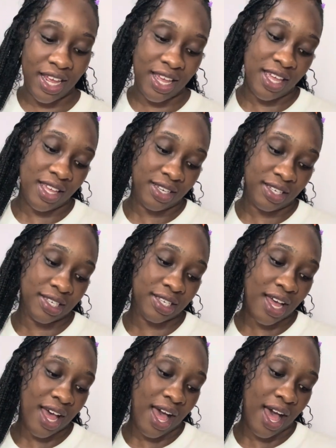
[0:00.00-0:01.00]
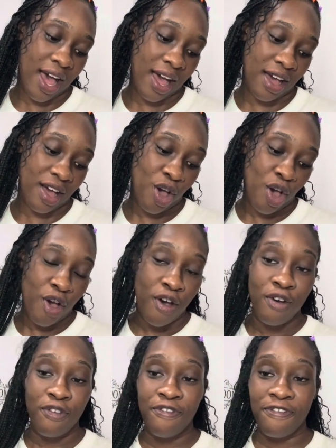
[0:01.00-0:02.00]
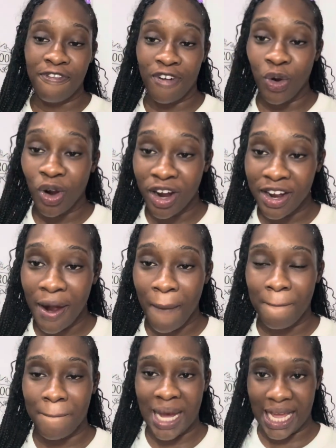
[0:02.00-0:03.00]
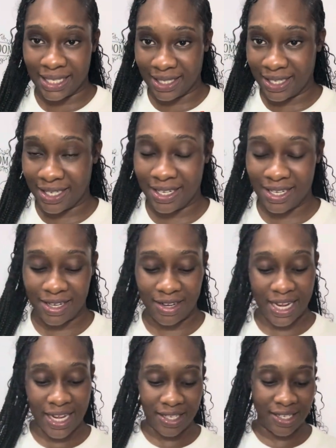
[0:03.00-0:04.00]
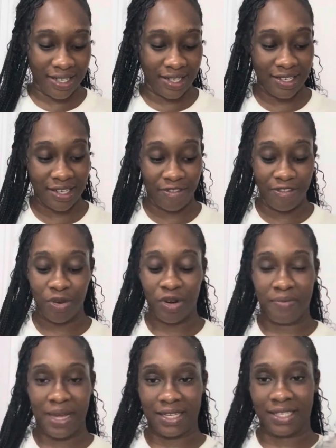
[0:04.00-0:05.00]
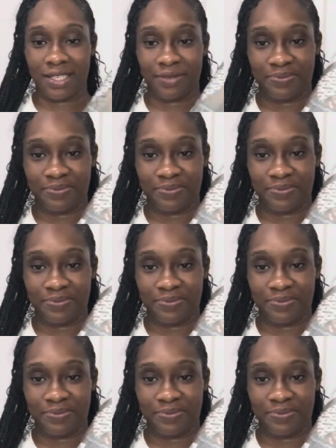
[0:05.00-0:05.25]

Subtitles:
is a floor mat, right? It's a floor mat.